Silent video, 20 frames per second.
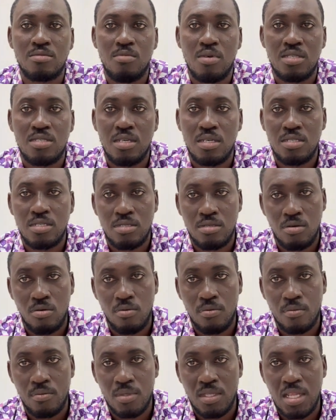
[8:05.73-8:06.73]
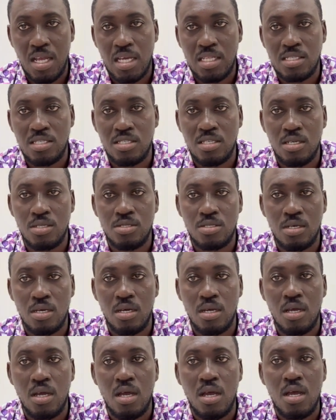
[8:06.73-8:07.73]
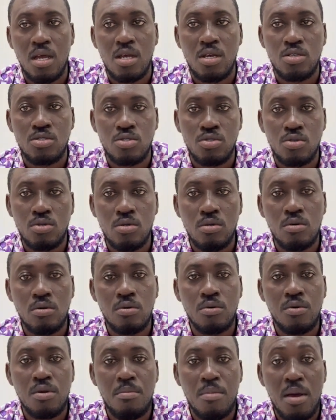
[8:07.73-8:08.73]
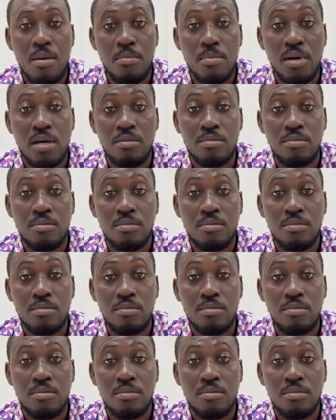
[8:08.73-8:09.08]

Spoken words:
message. So that's it. So remember,